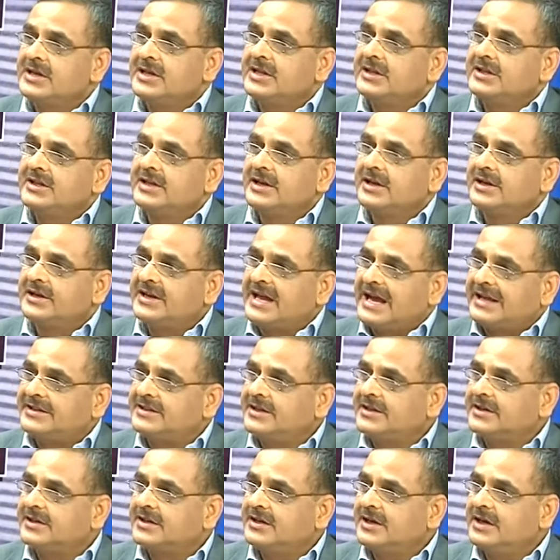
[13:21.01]
neither
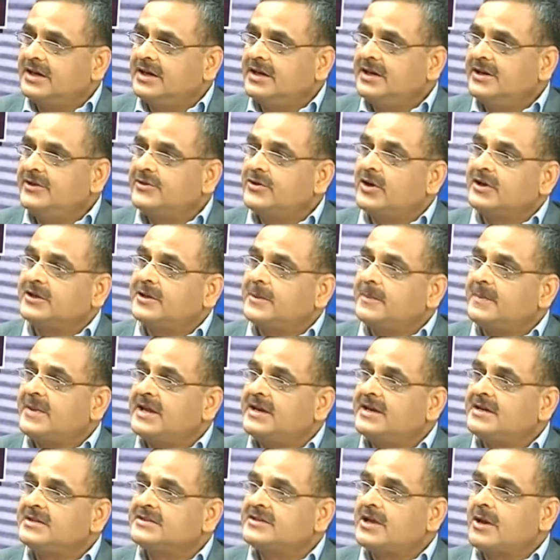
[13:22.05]
the girl nor the
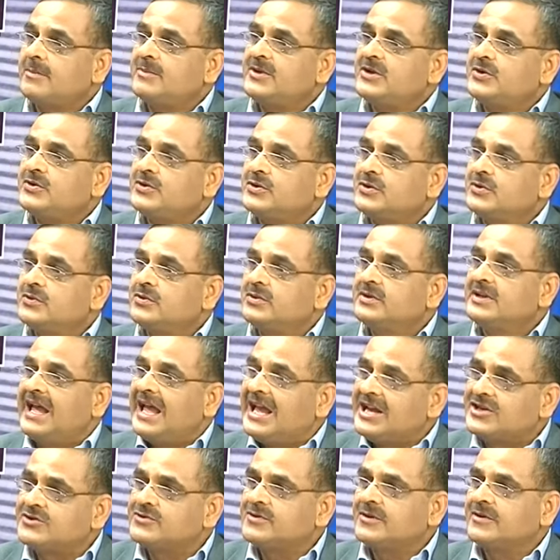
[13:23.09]
parents have been told the
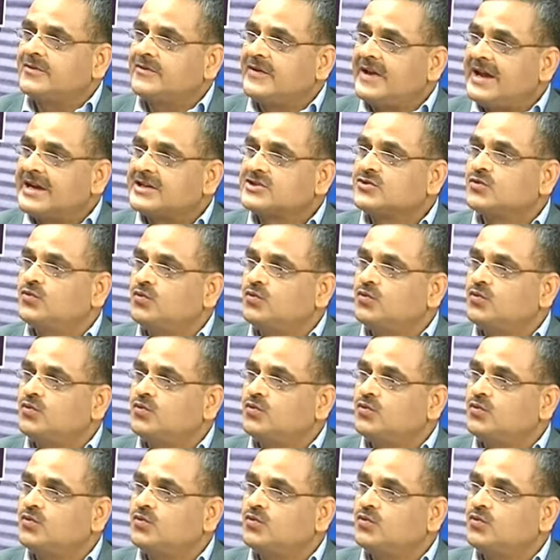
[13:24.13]
actual facts